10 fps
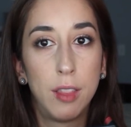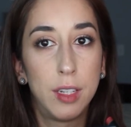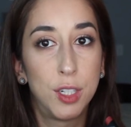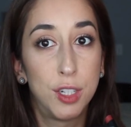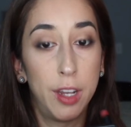
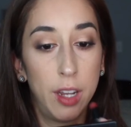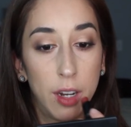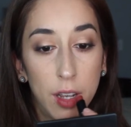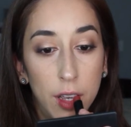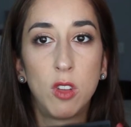The
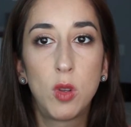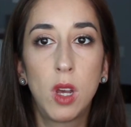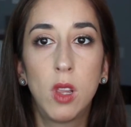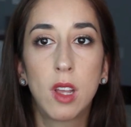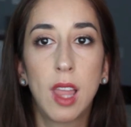shade. Do
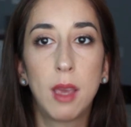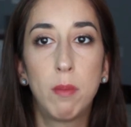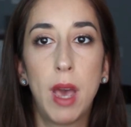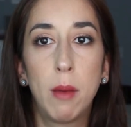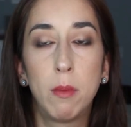I look
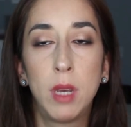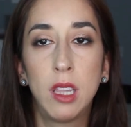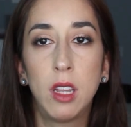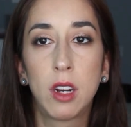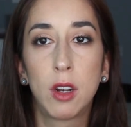like Bette
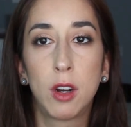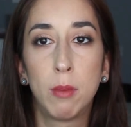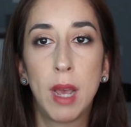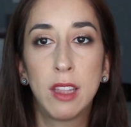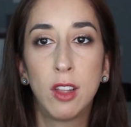Midler or
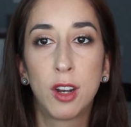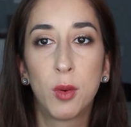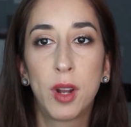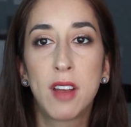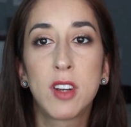Medler
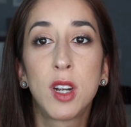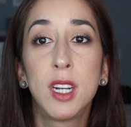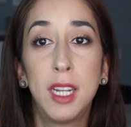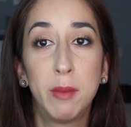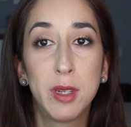or whatever her
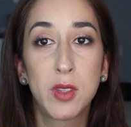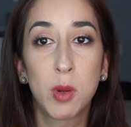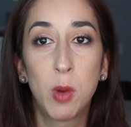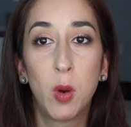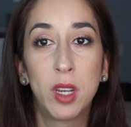name is
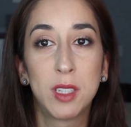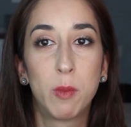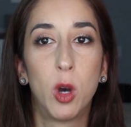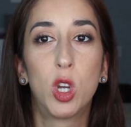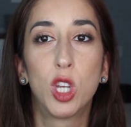from Hocus
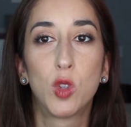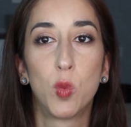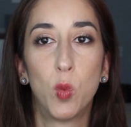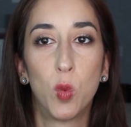Pocus?